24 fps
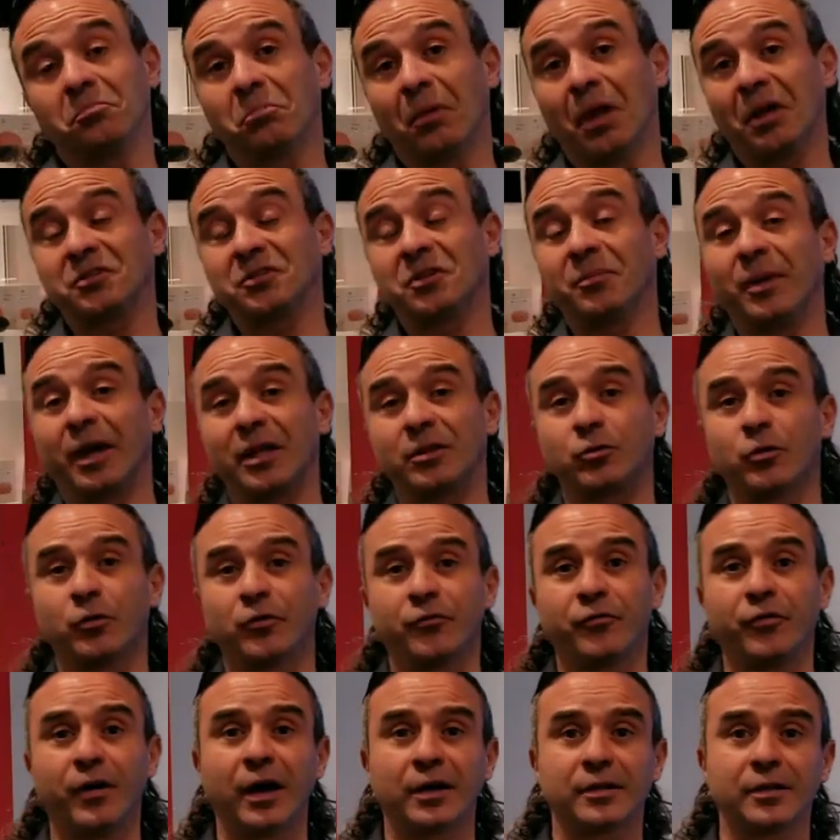As a matter of
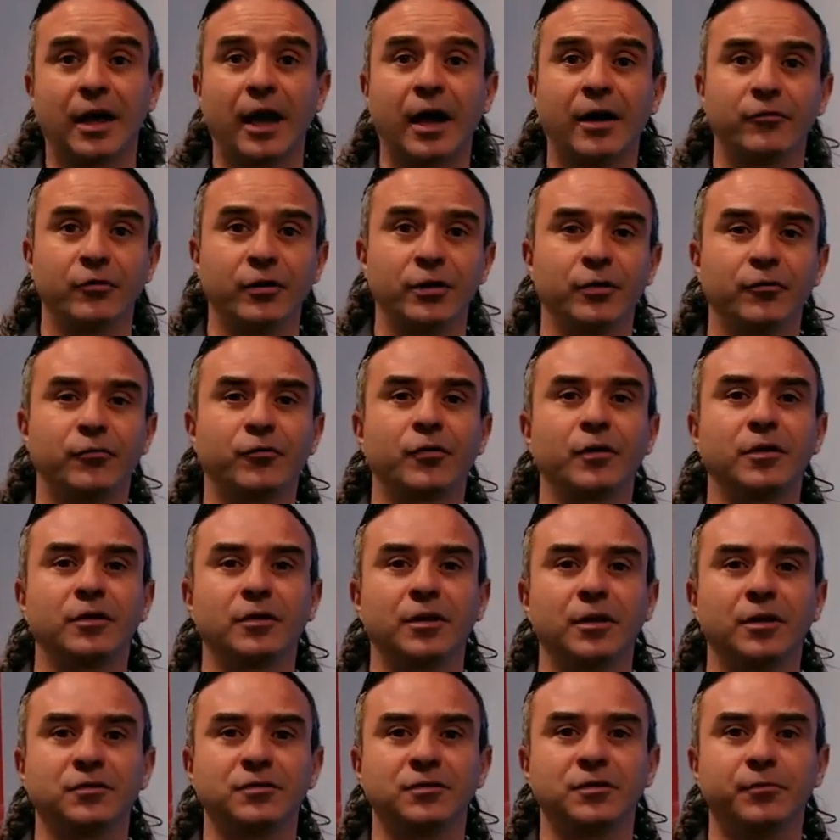fact, I have a different
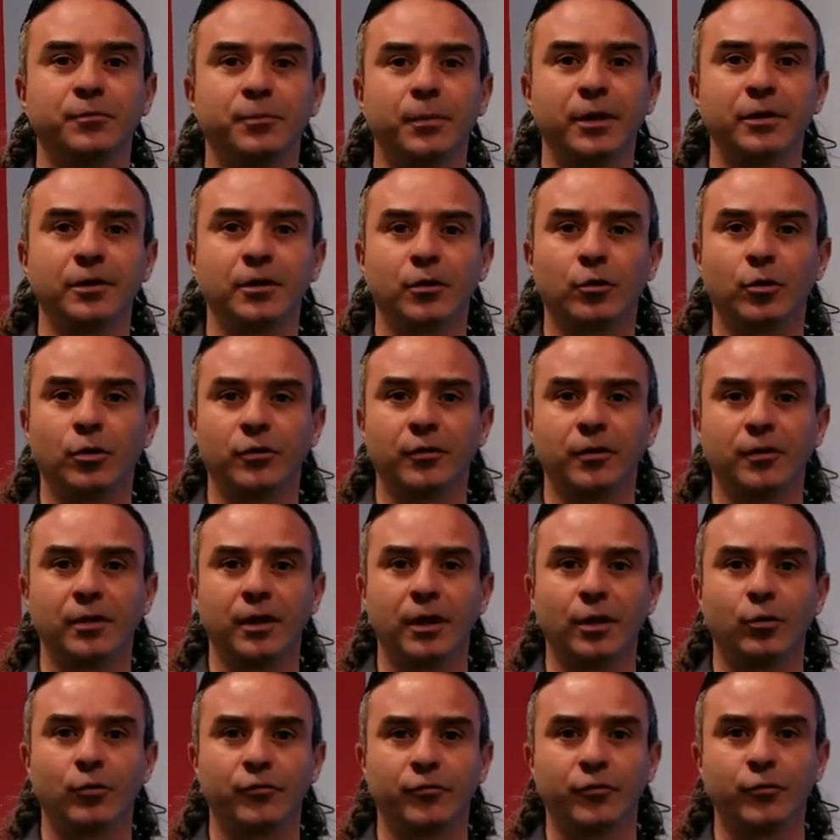taste depending on the
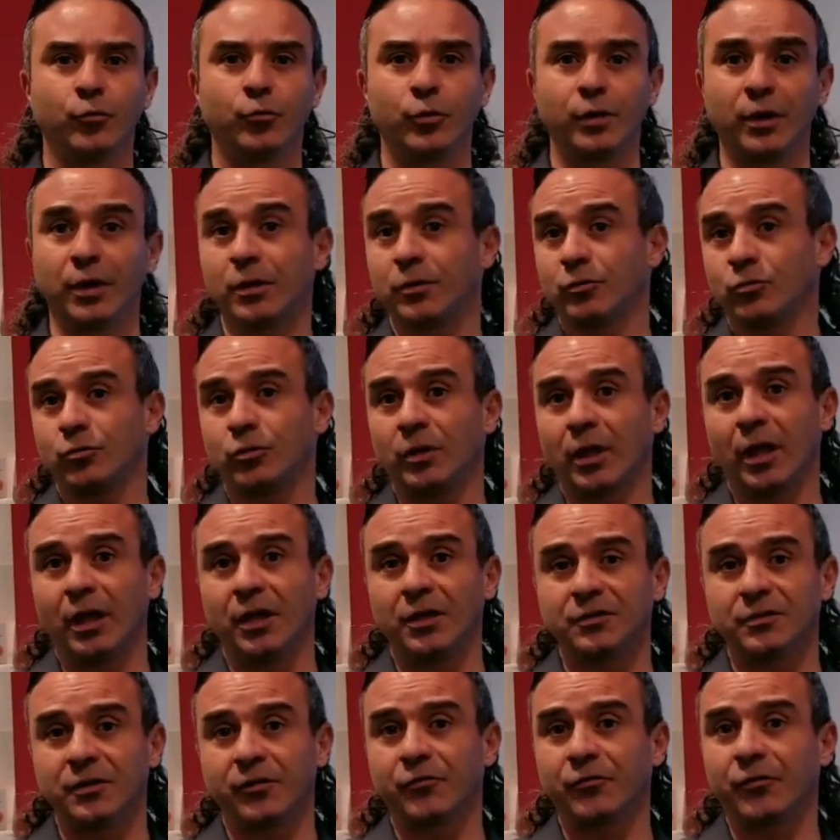day of the week. Today
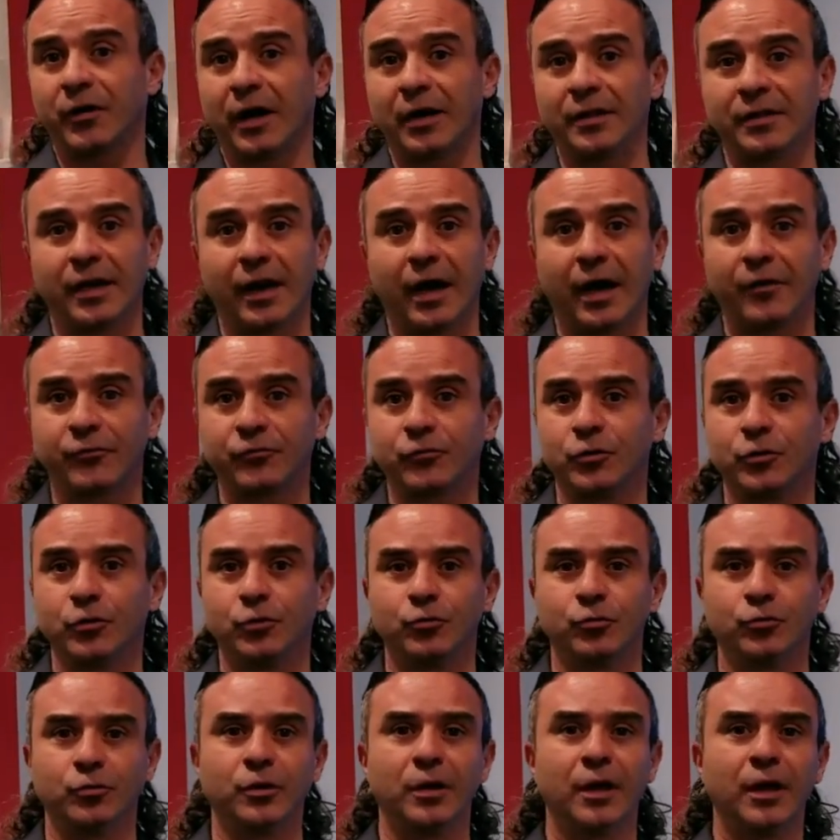is a Friday
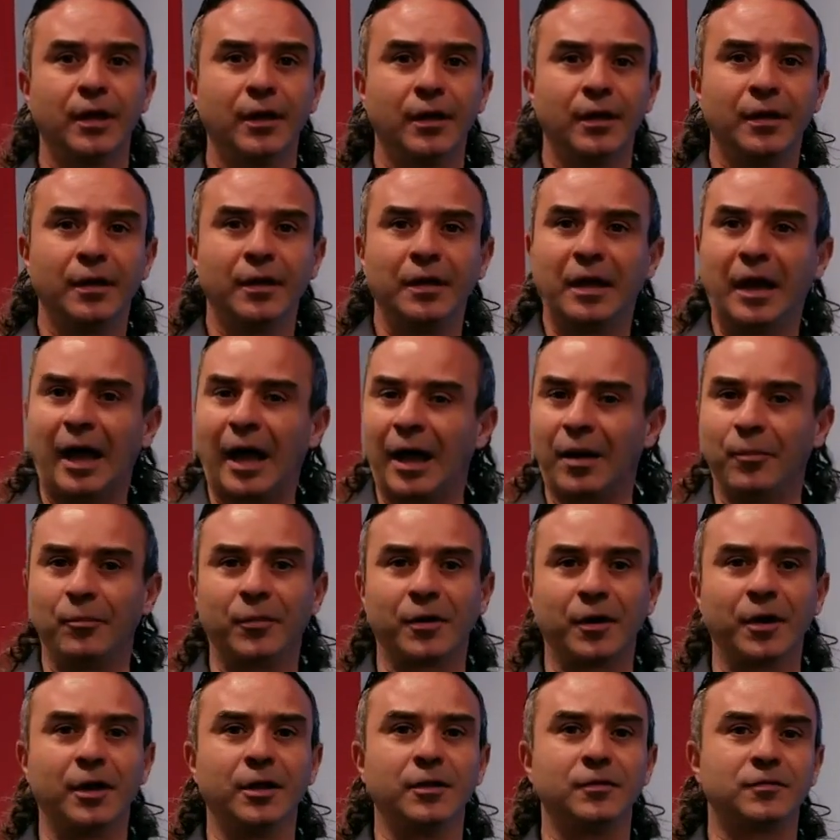afternoon I'm
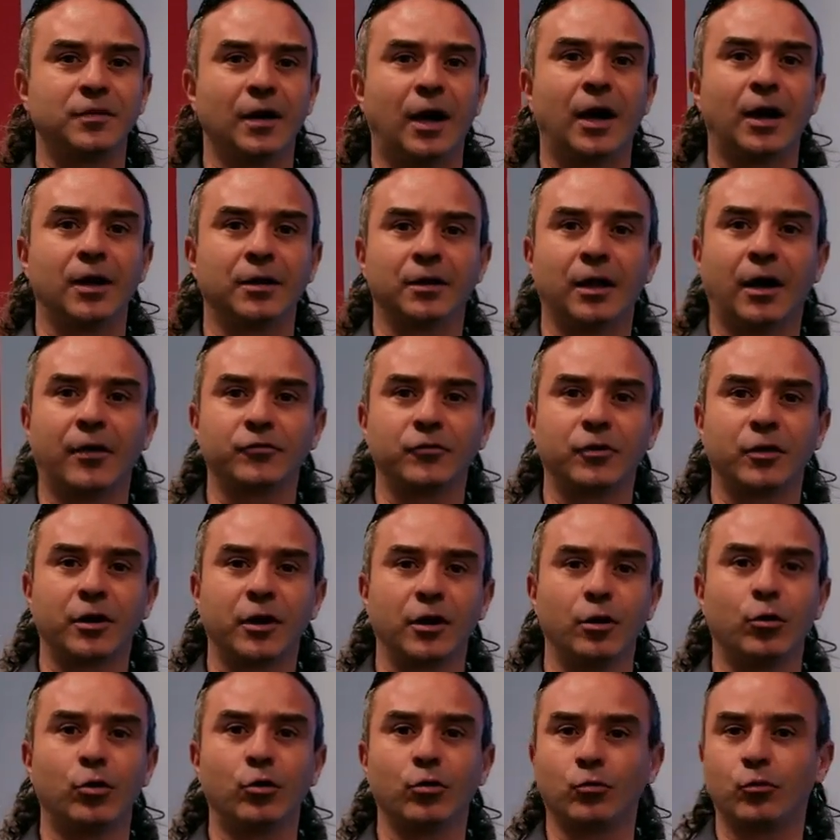really tired after a
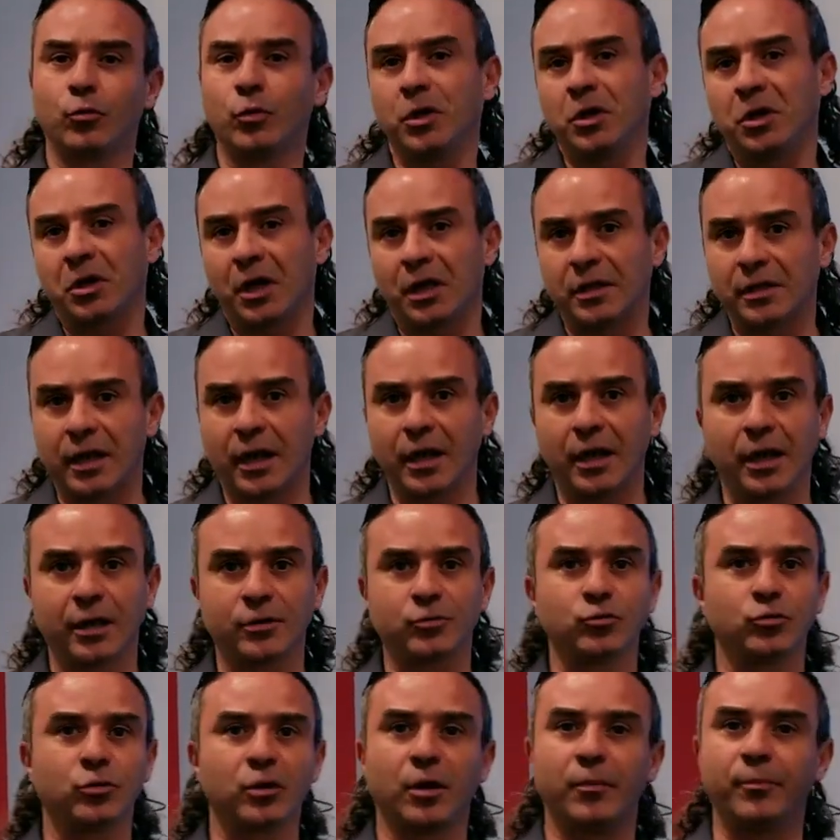long week and I like
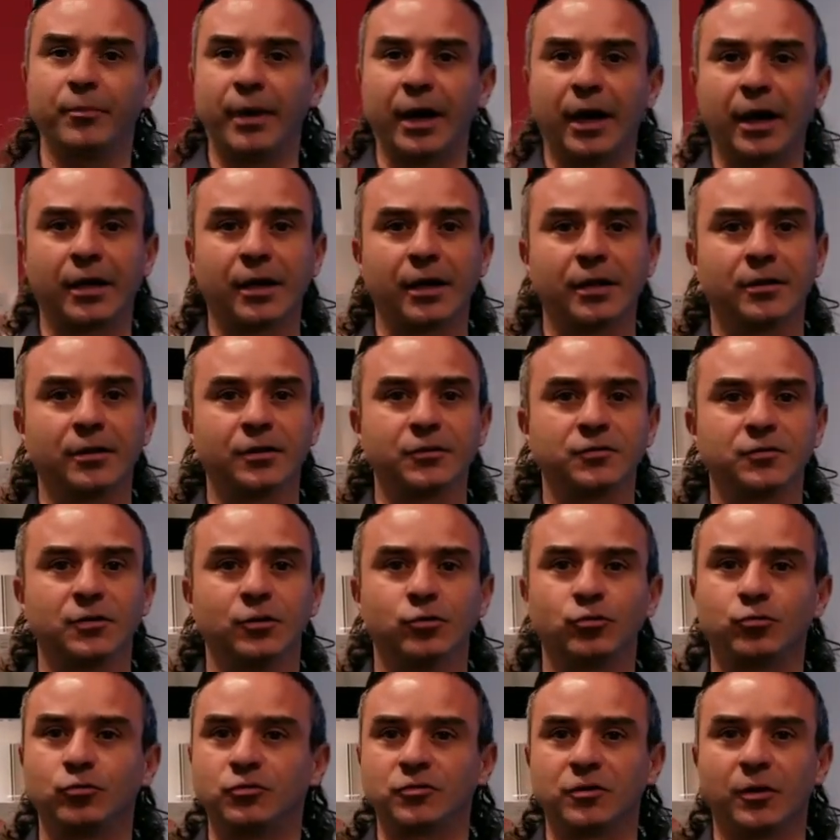to come back and listen
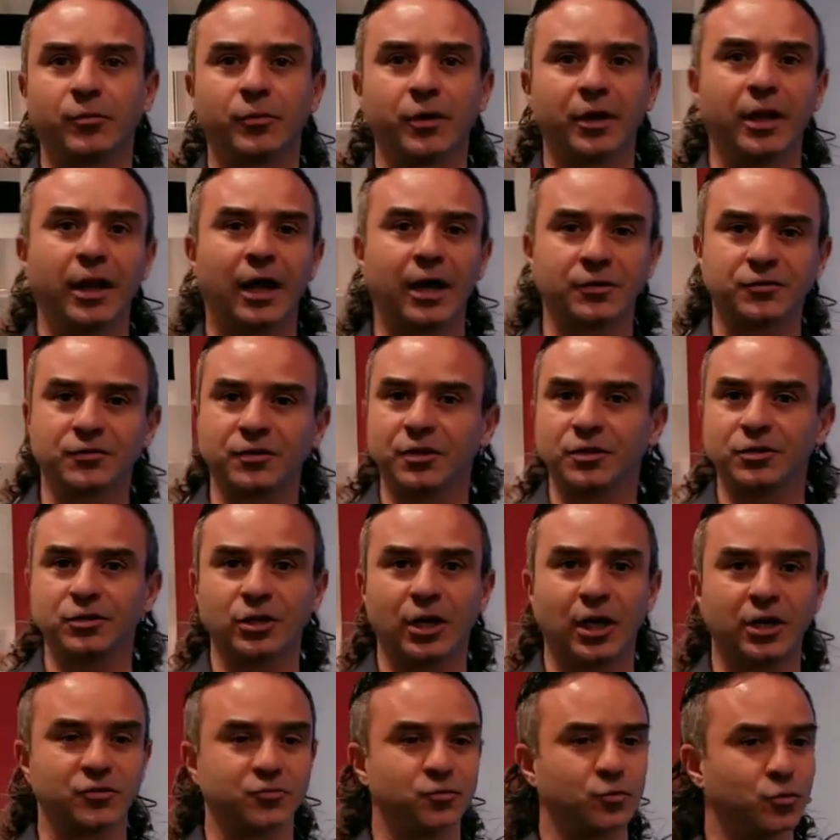to some relaxing
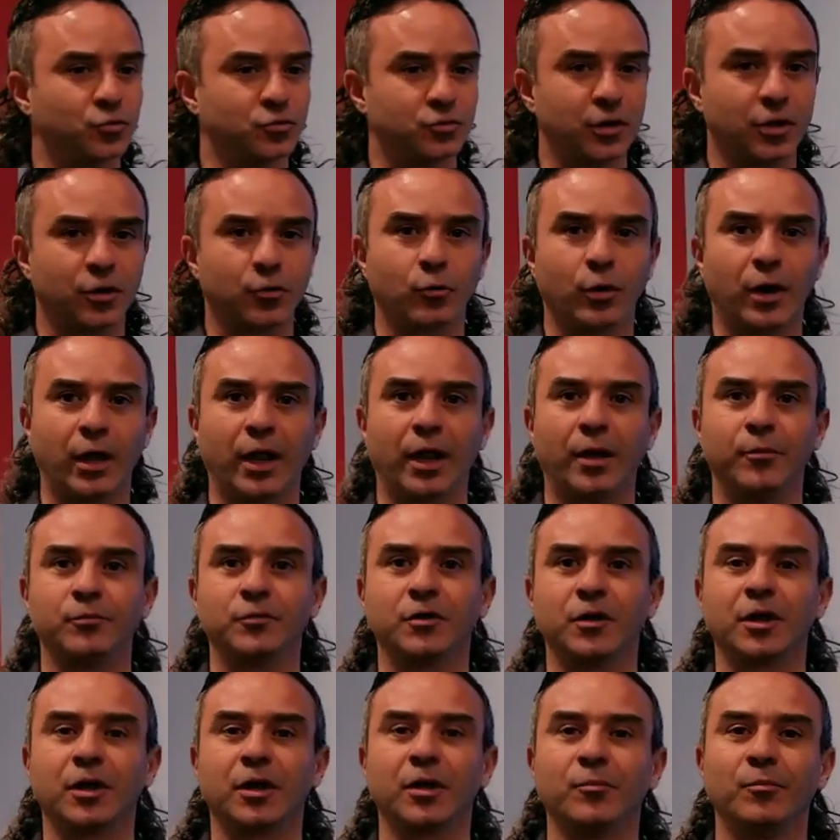jazz music while I'm
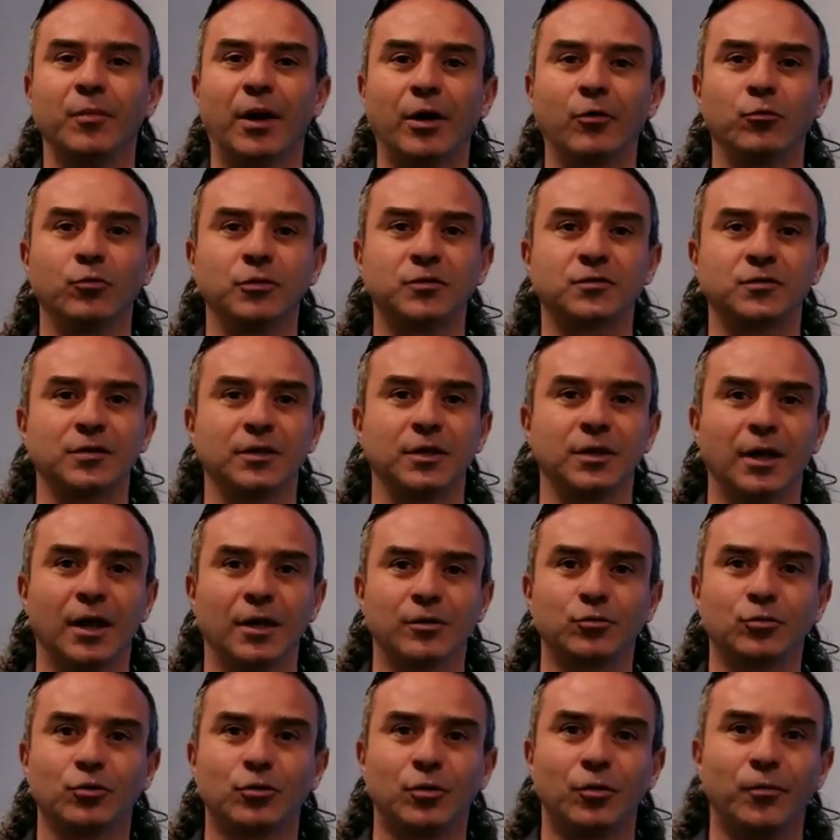drinking my whiskey
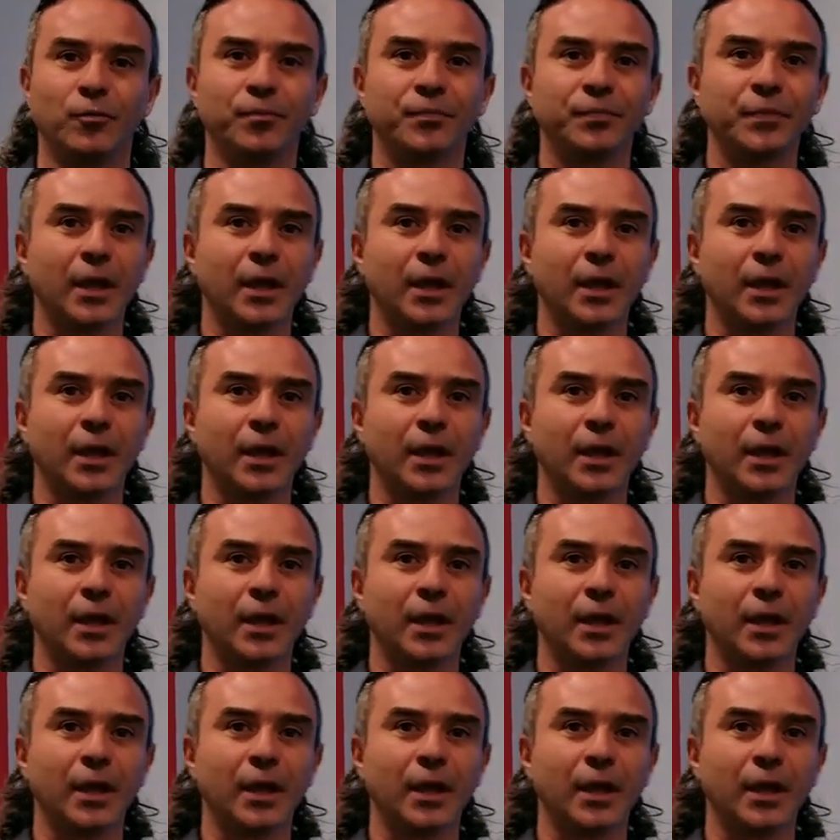at home.